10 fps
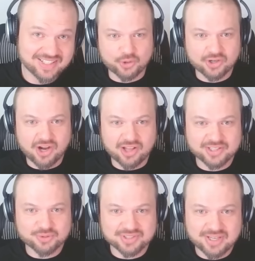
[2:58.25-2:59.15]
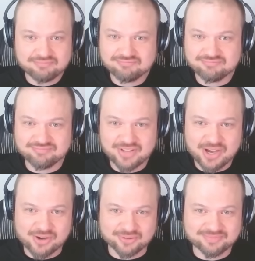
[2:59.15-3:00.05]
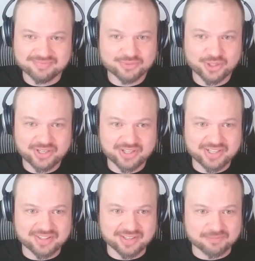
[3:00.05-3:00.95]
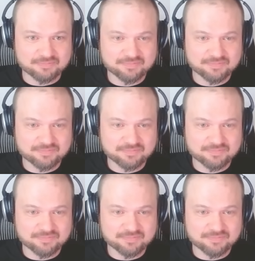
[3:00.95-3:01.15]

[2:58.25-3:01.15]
All your colleagues will say, Hmm, no, we don't hear anything.